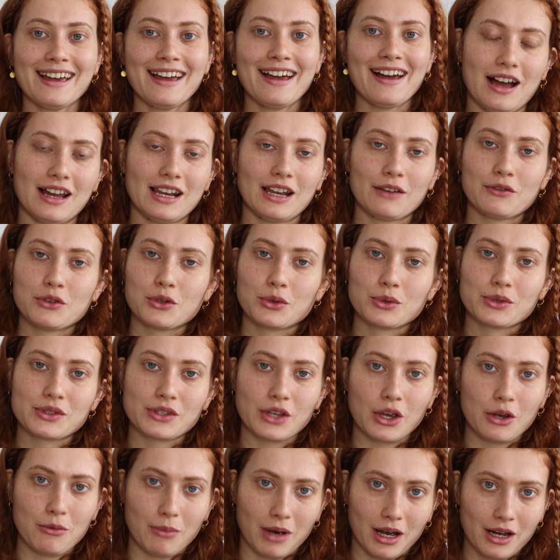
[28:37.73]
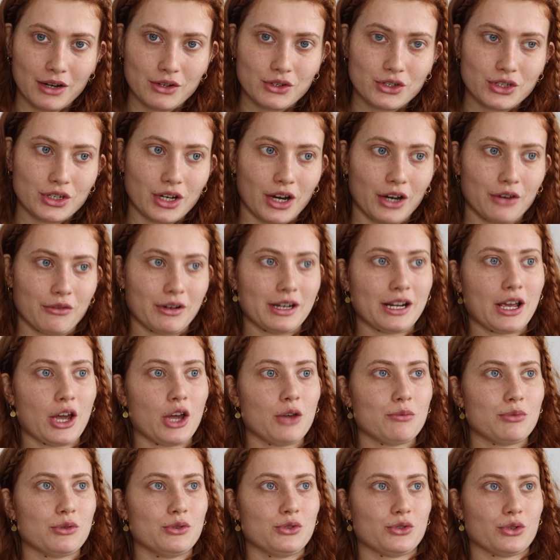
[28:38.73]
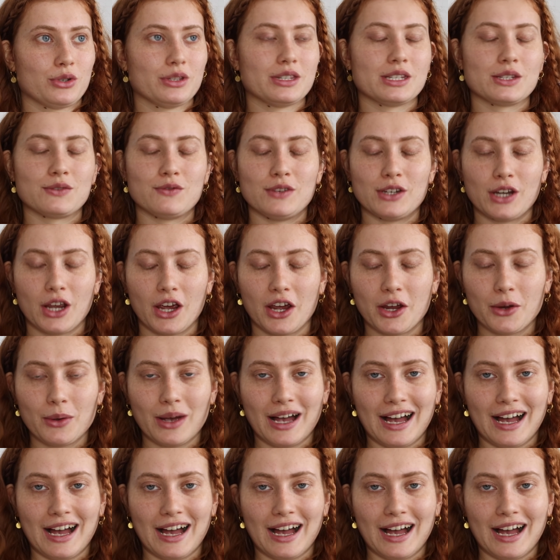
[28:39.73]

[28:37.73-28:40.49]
I love you all so much. I really hope you enjoyed this video,